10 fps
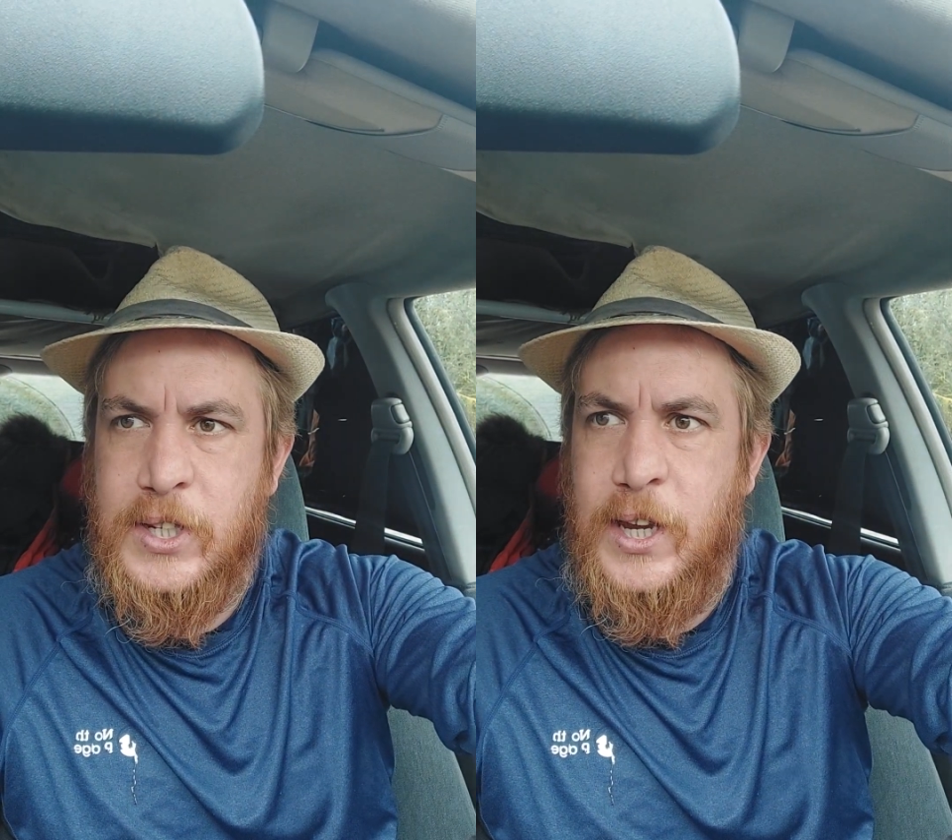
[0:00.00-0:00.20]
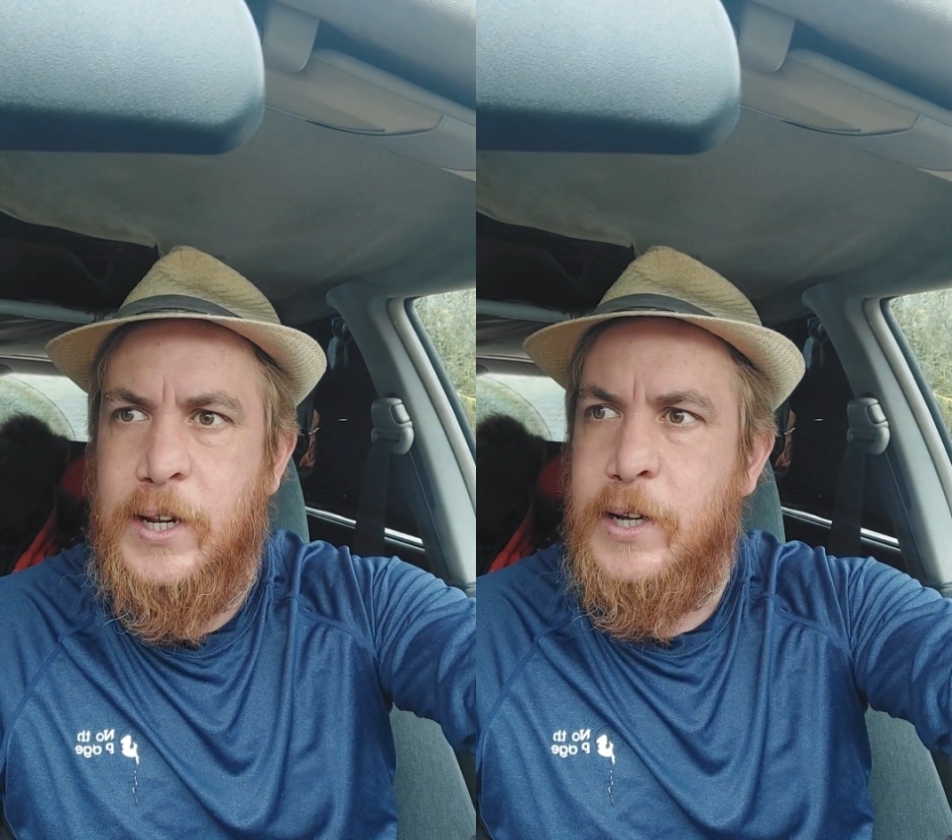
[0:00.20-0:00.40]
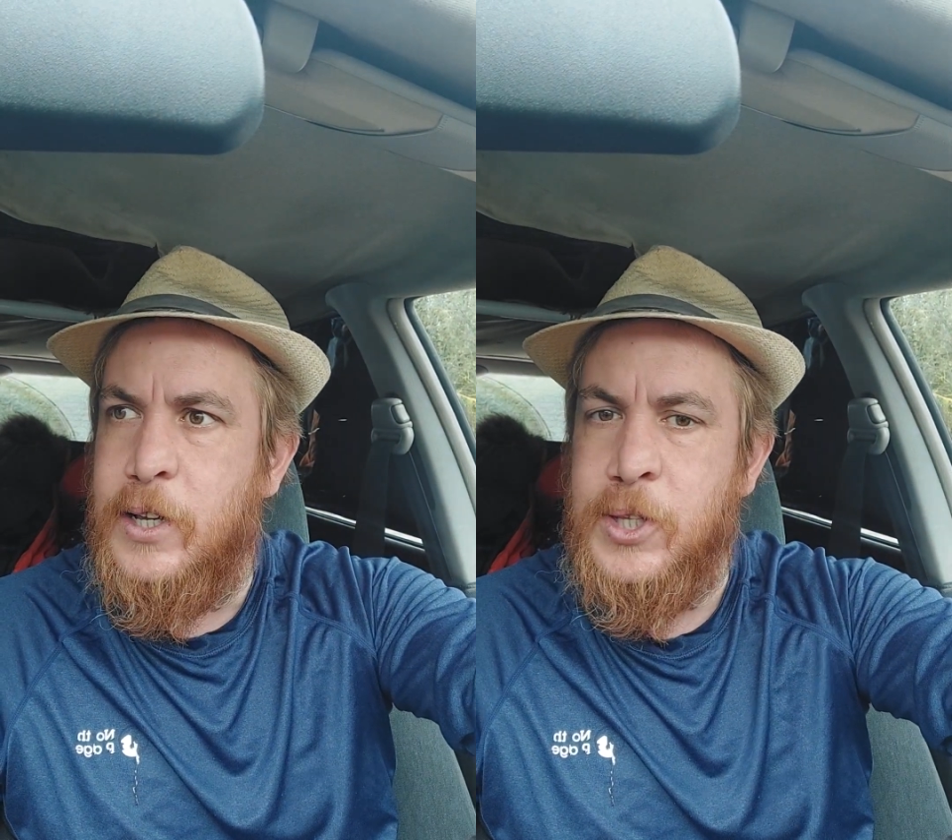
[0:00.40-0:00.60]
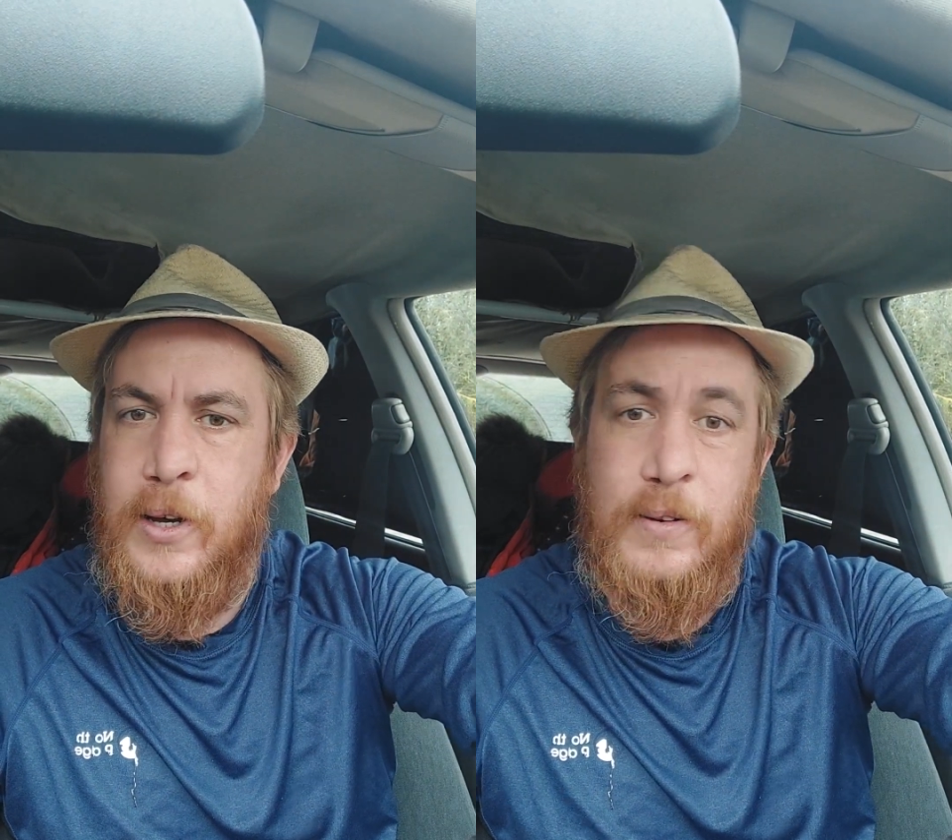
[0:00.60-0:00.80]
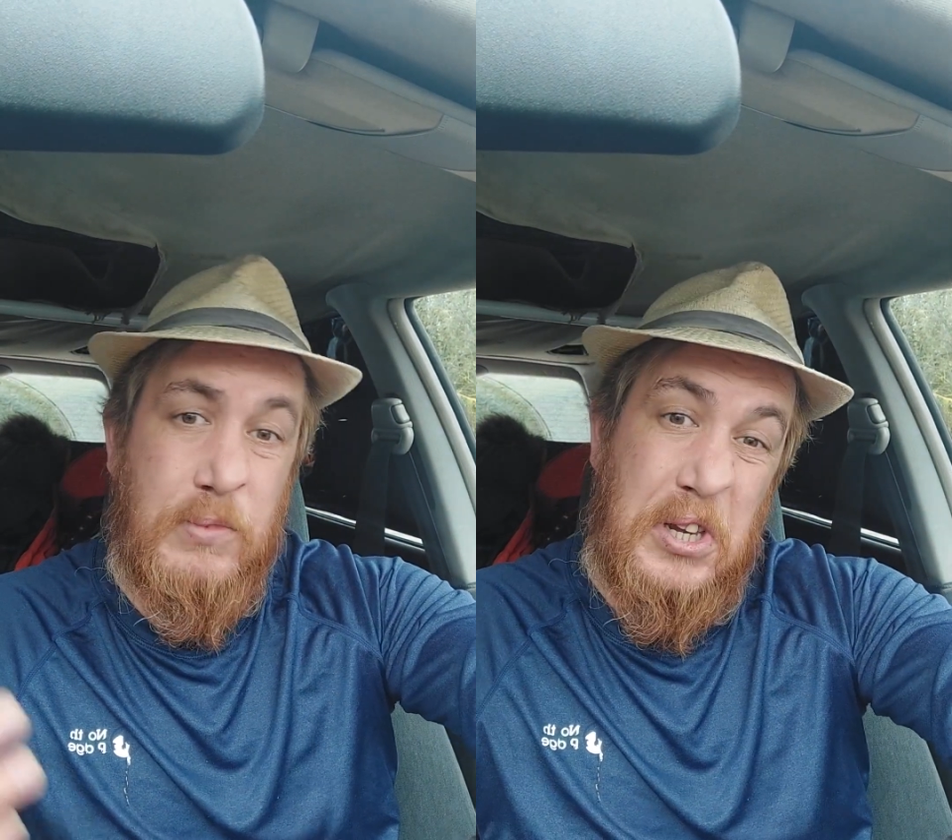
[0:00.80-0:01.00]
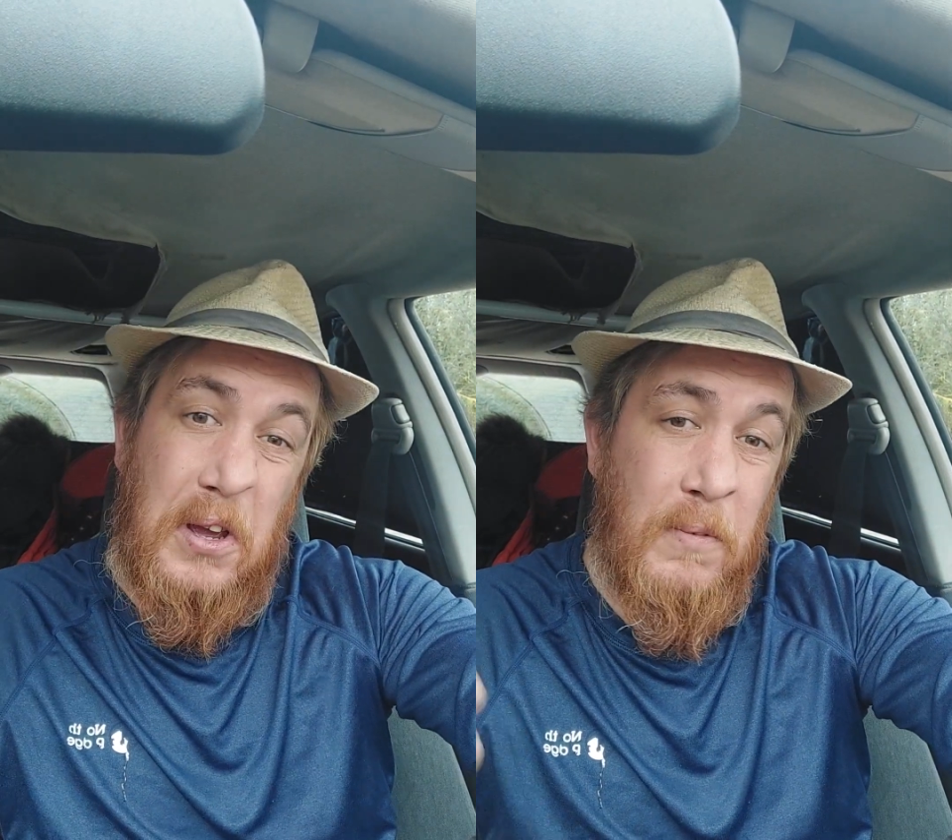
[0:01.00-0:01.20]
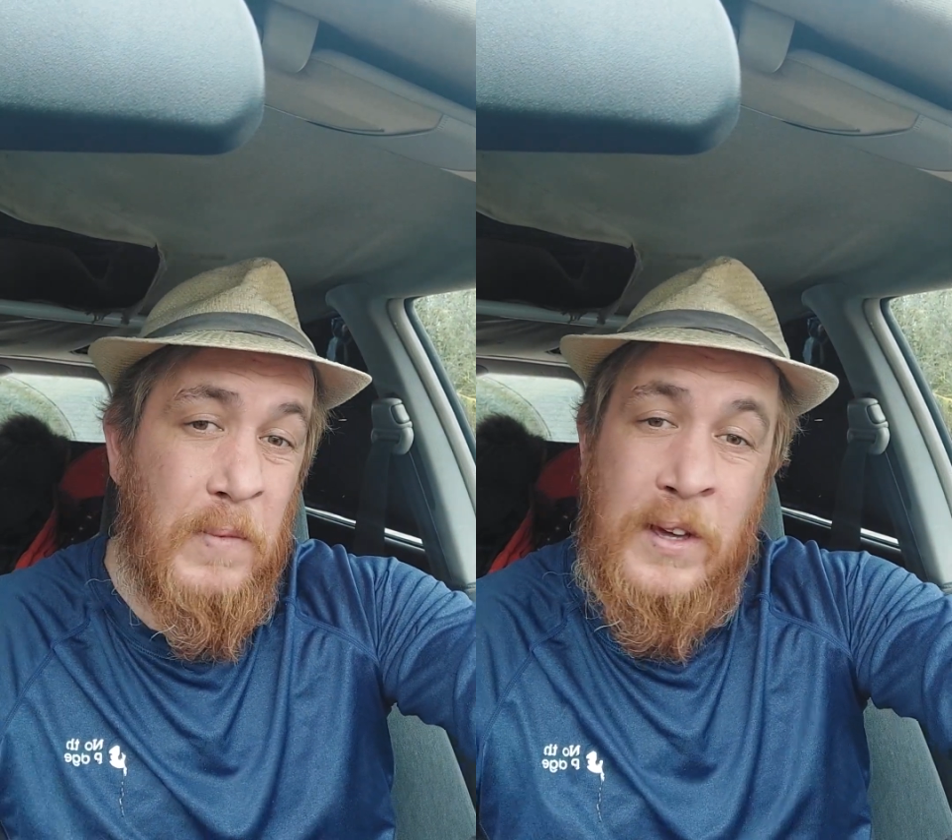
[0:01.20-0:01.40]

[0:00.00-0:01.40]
steak last night, so